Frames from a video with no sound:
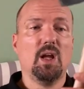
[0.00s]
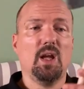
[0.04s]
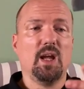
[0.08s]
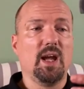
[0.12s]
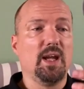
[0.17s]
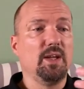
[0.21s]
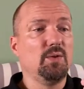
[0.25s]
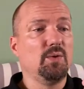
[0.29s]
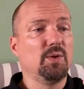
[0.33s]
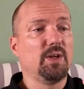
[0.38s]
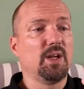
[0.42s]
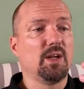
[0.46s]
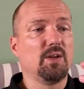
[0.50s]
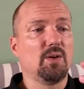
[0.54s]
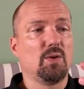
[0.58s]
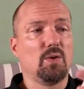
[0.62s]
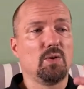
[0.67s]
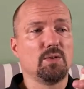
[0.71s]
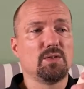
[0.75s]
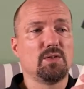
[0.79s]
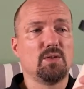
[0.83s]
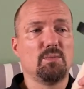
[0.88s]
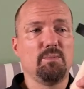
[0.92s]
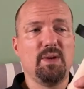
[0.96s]
and you can
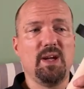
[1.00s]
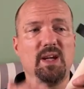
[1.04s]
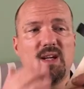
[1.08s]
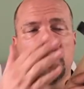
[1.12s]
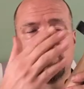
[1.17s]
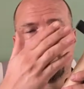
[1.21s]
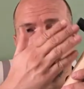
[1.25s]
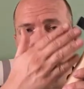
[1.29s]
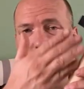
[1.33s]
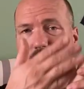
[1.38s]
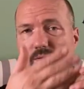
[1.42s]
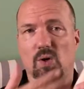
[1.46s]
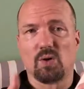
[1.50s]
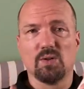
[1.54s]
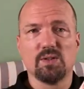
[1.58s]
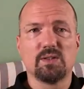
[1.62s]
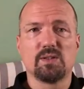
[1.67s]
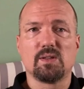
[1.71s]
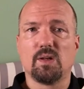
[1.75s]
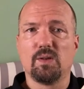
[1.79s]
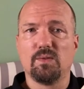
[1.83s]
also make tons